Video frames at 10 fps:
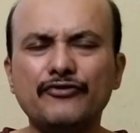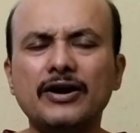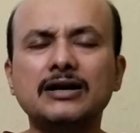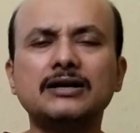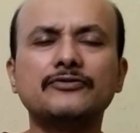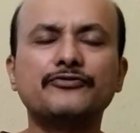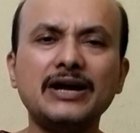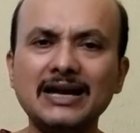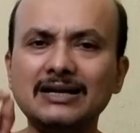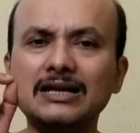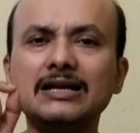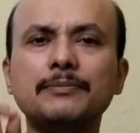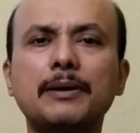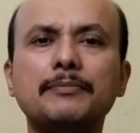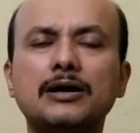They felt
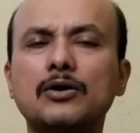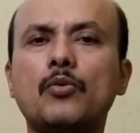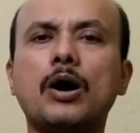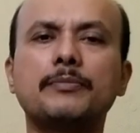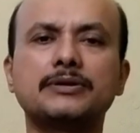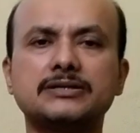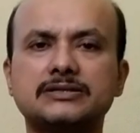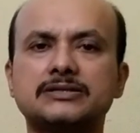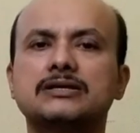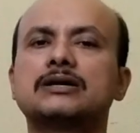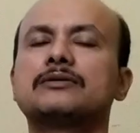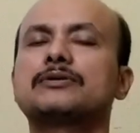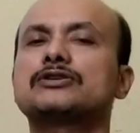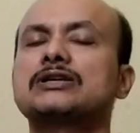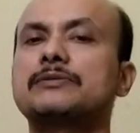faintly remembered a
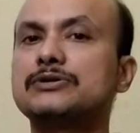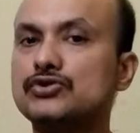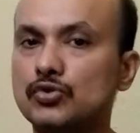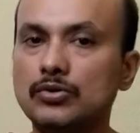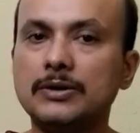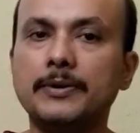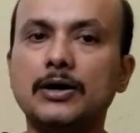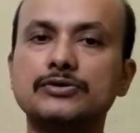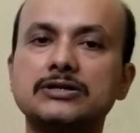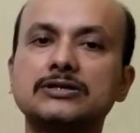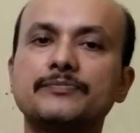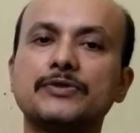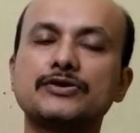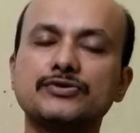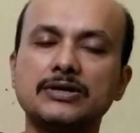warmness because they had been told about
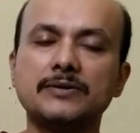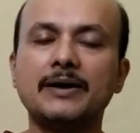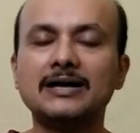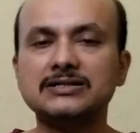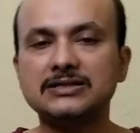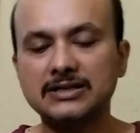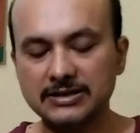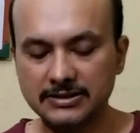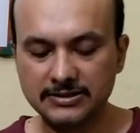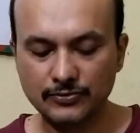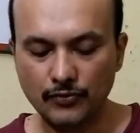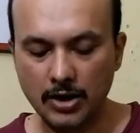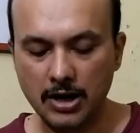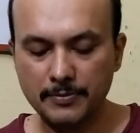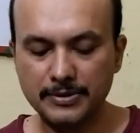it. So they imagined that
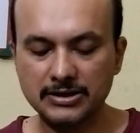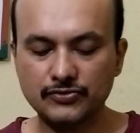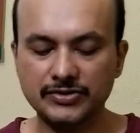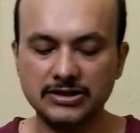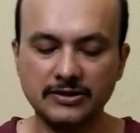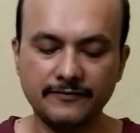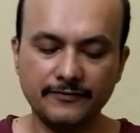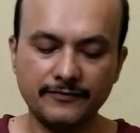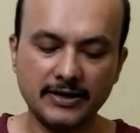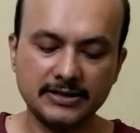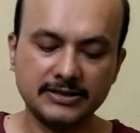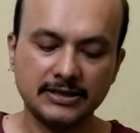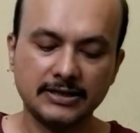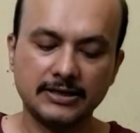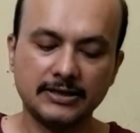it's warmness which they
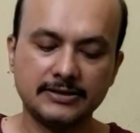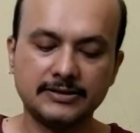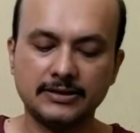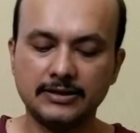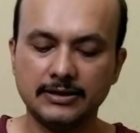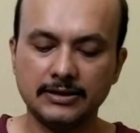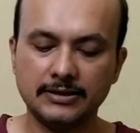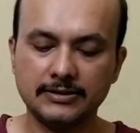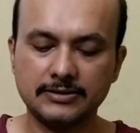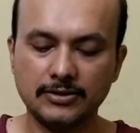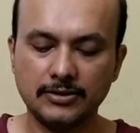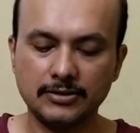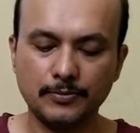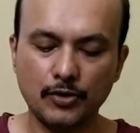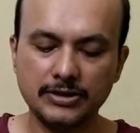felt. It's
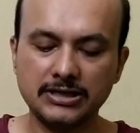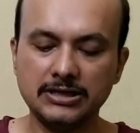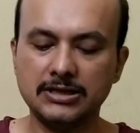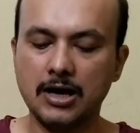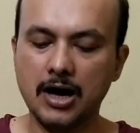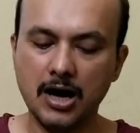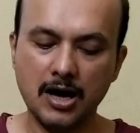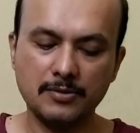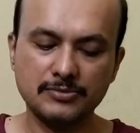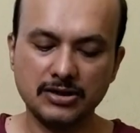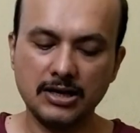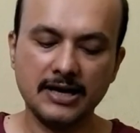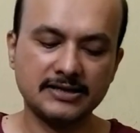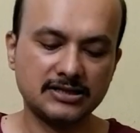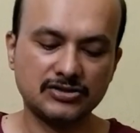on the body, the
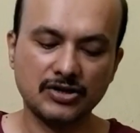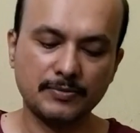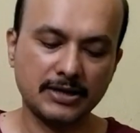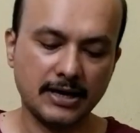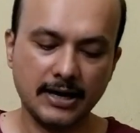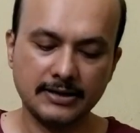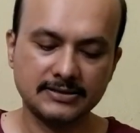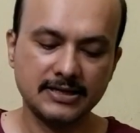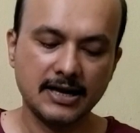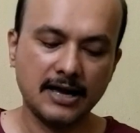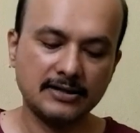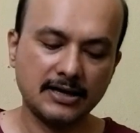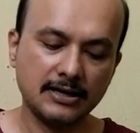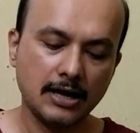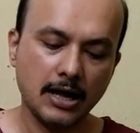arms, the legs, and trembling hands.
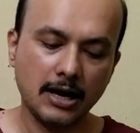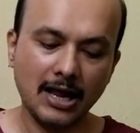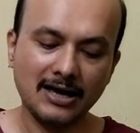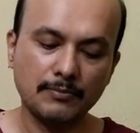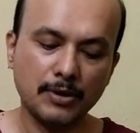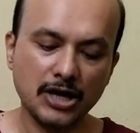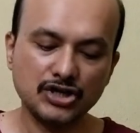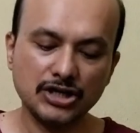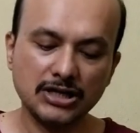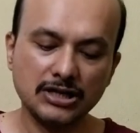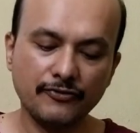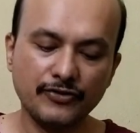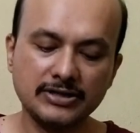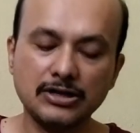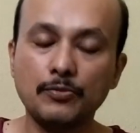And then, like a
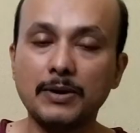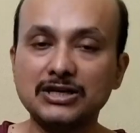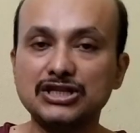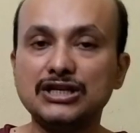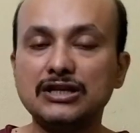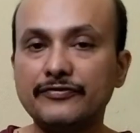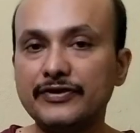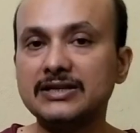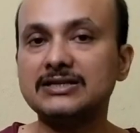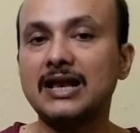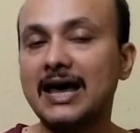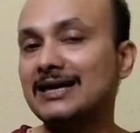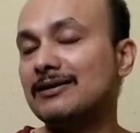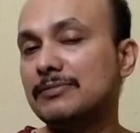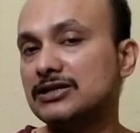blushing in the face. Now, blushing in the
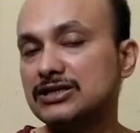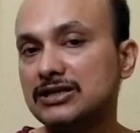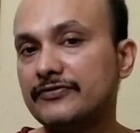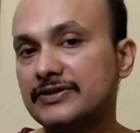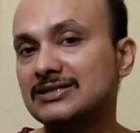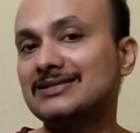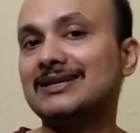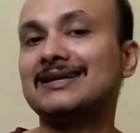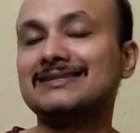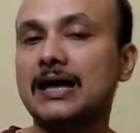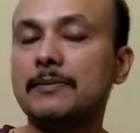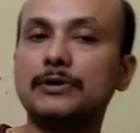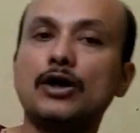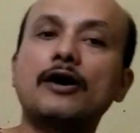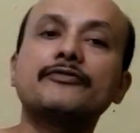face, like a blushing in the face, it's an
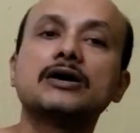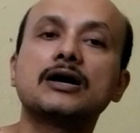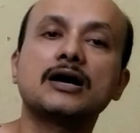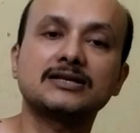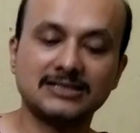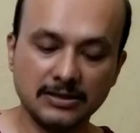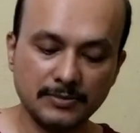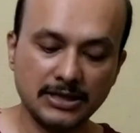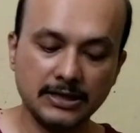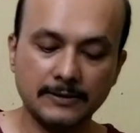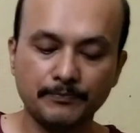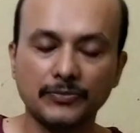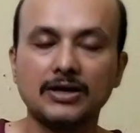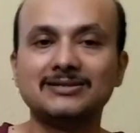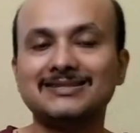example of a
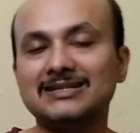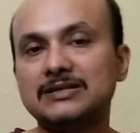simile.